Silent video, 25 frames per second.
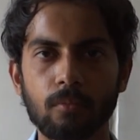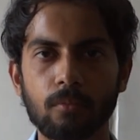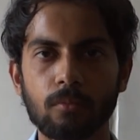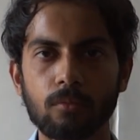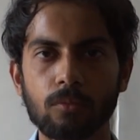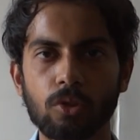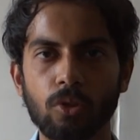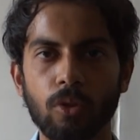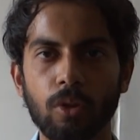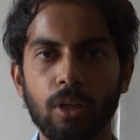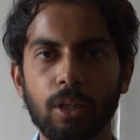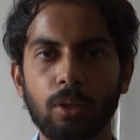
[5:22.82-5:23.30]

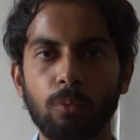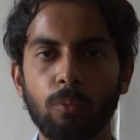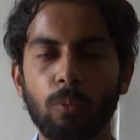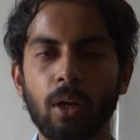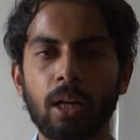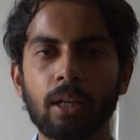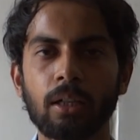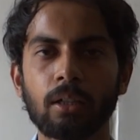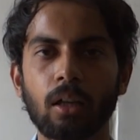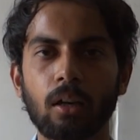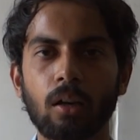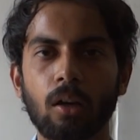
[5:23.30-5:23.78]
So it
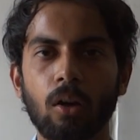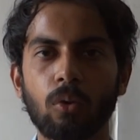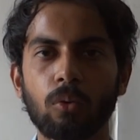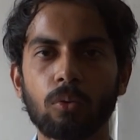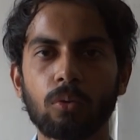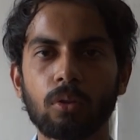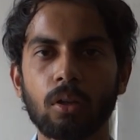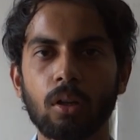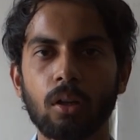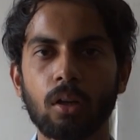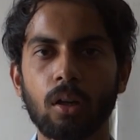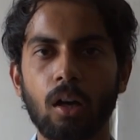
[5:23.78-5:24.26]
went
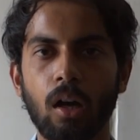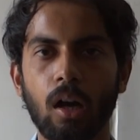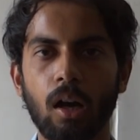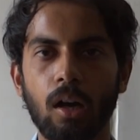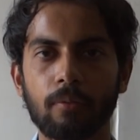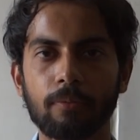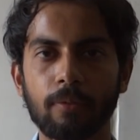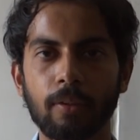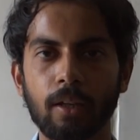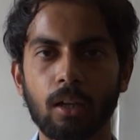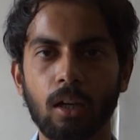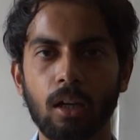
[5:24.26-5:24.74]
around
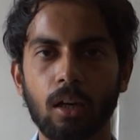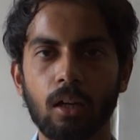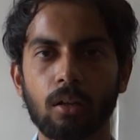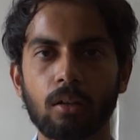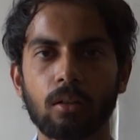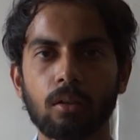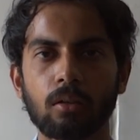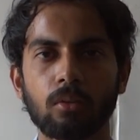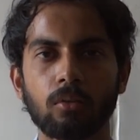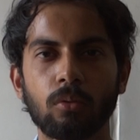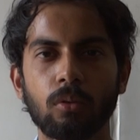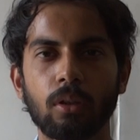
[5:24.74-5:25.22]
half an
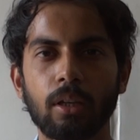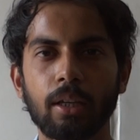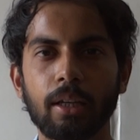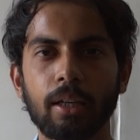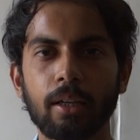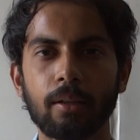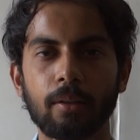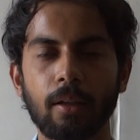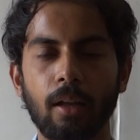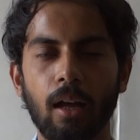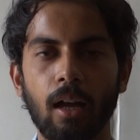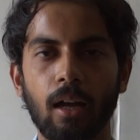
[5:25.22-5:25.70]
hour
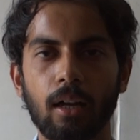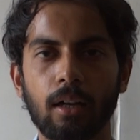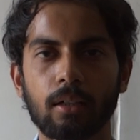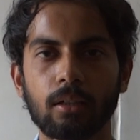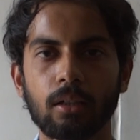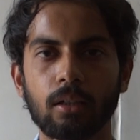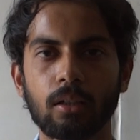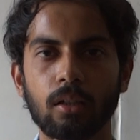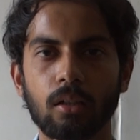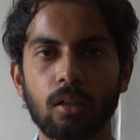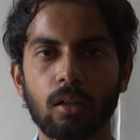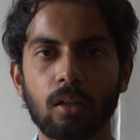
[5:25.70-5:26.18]
only,
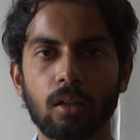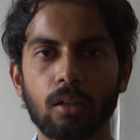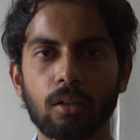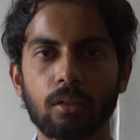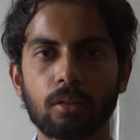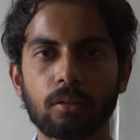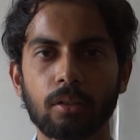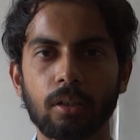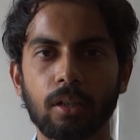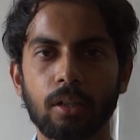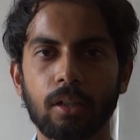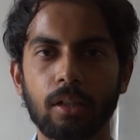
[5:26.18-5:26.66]
and
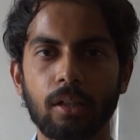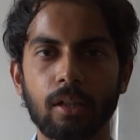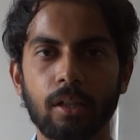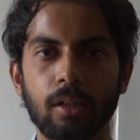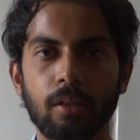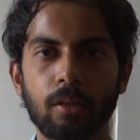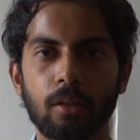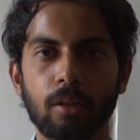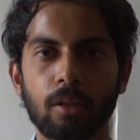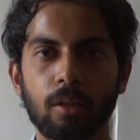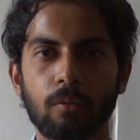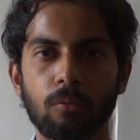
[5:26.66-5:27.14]

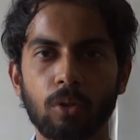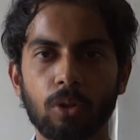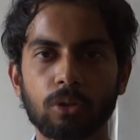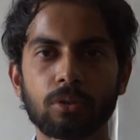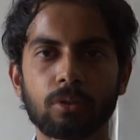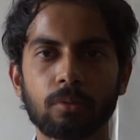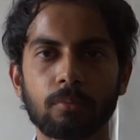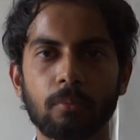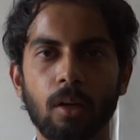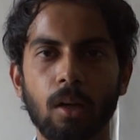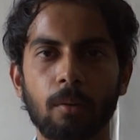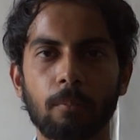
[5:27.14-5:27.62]
he
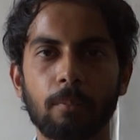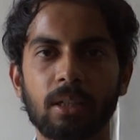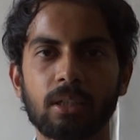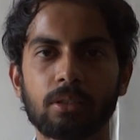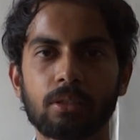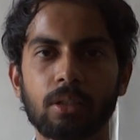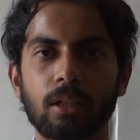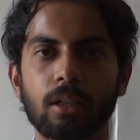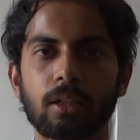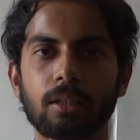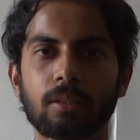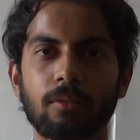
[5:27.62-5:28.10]
was a
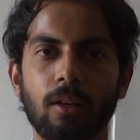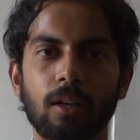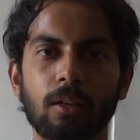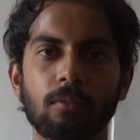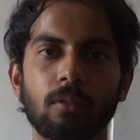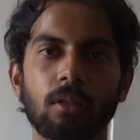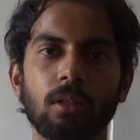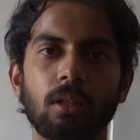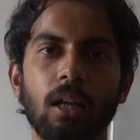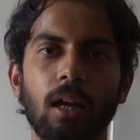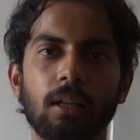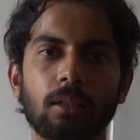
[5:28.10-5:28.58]
bit satisfied
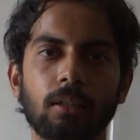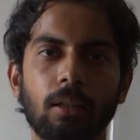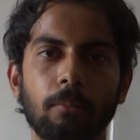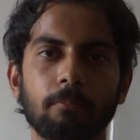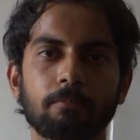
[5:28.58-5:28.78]
with that.